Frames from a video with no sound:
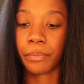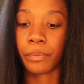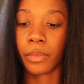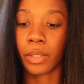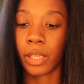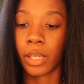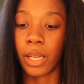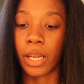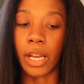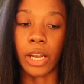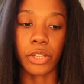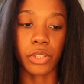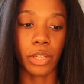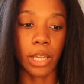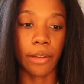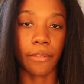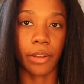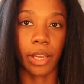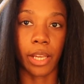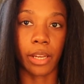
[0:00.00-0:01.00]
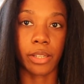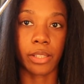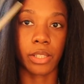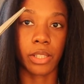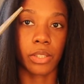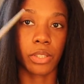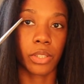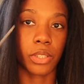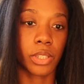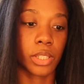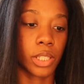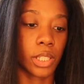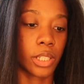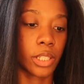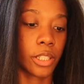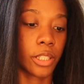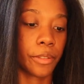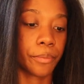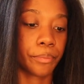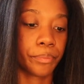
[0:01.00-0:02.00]
I also have hair scissors
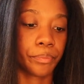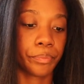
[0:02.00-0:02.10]
here.